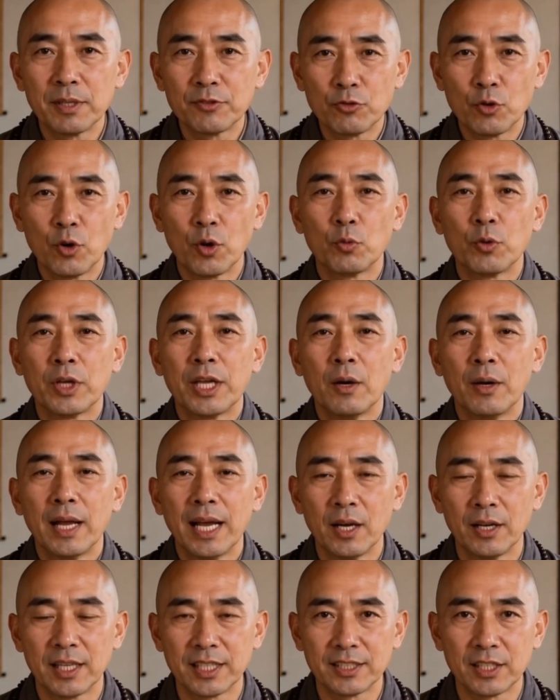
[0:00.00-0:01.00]
for a real
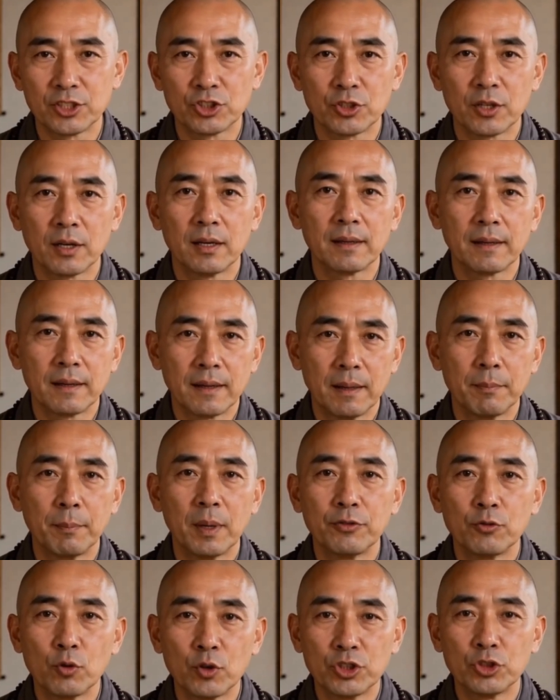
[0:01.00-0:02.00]
air conditioner,
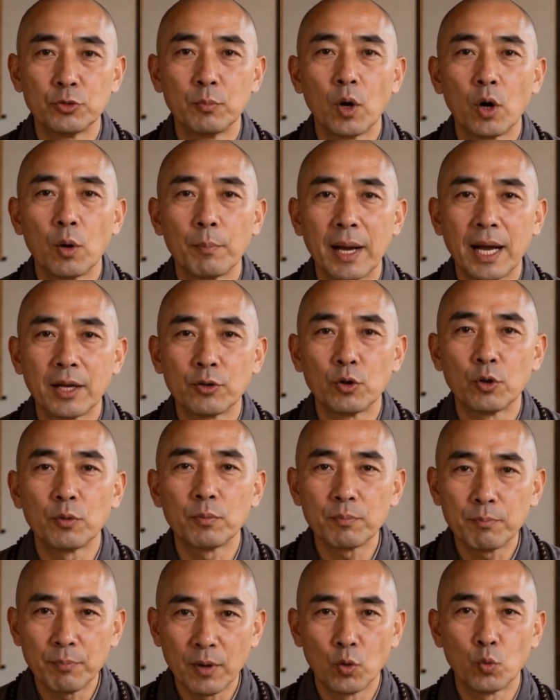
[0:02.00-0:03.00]
but for a small
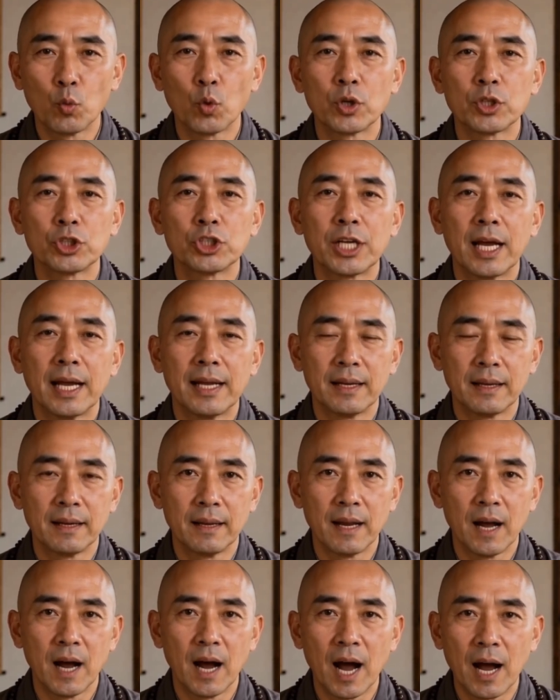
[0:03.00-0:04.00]
bedroom, a workshed,
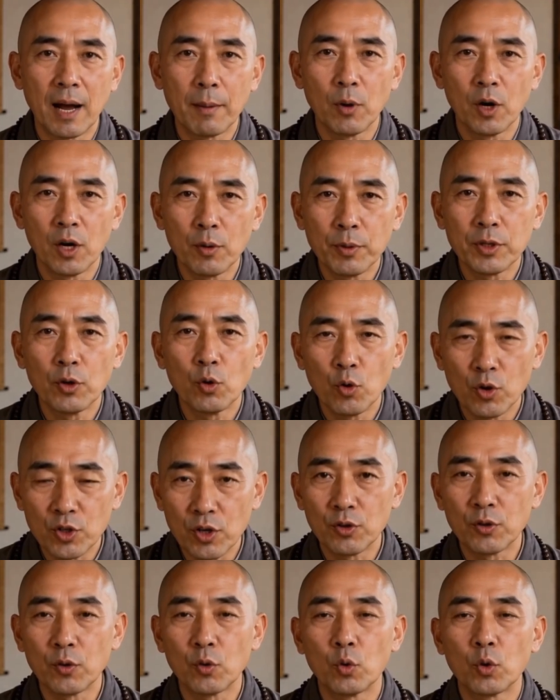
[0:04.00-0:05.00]
a hot apartment
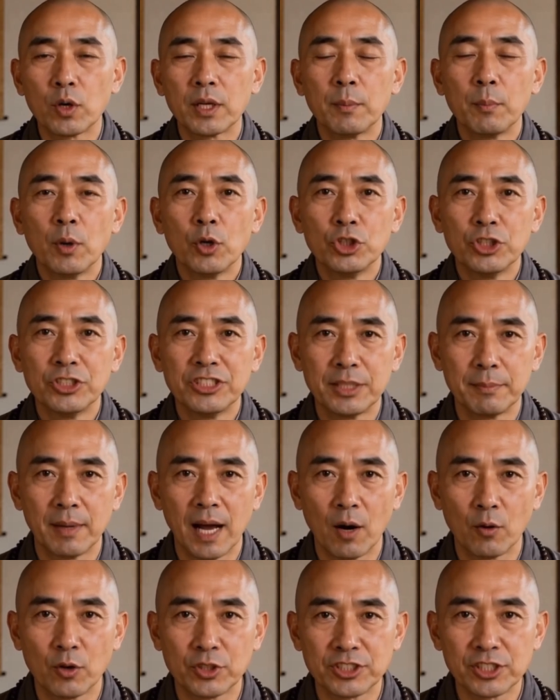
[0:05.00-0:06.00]
corner, or an emergency
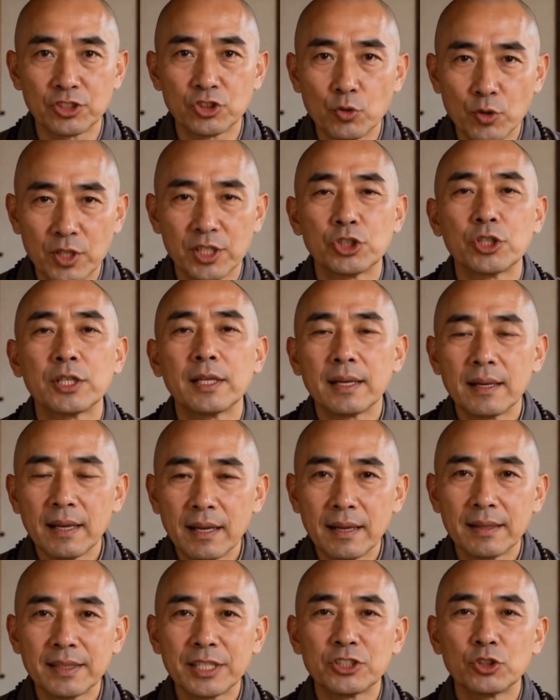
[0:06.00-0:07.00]
power situation,
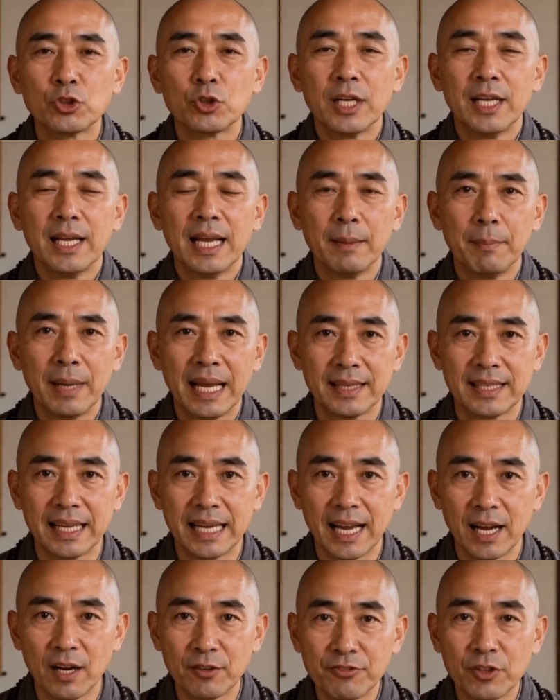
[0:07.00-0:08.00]
this trick can make
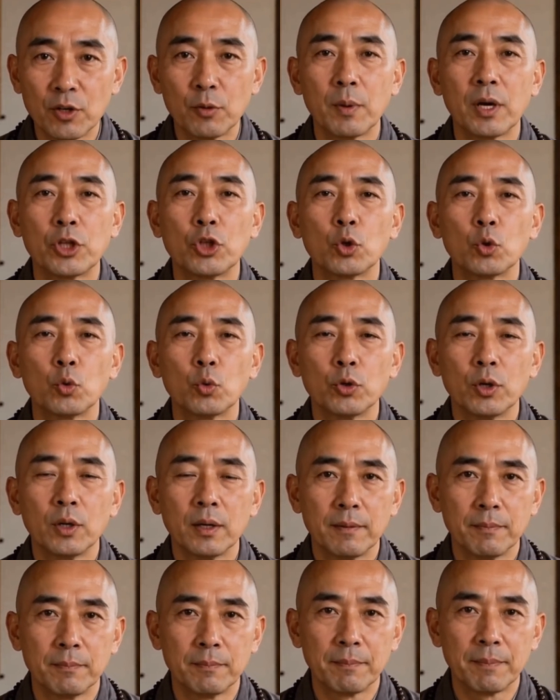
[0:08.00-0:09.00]
the air feel much
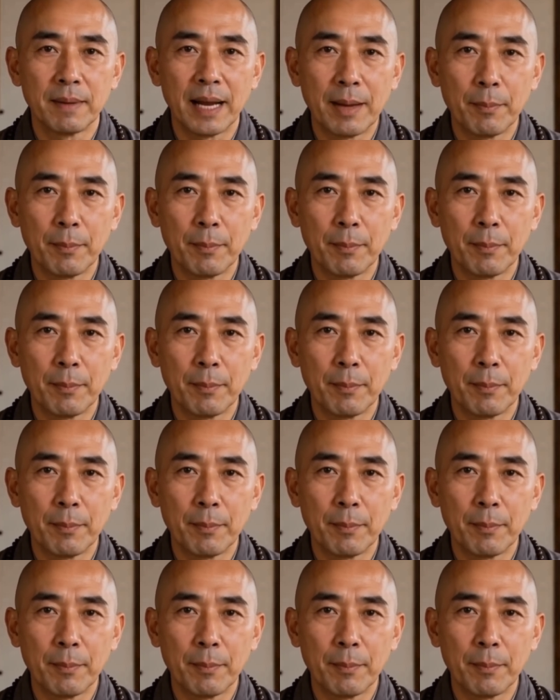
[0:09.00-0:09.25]
cooler. And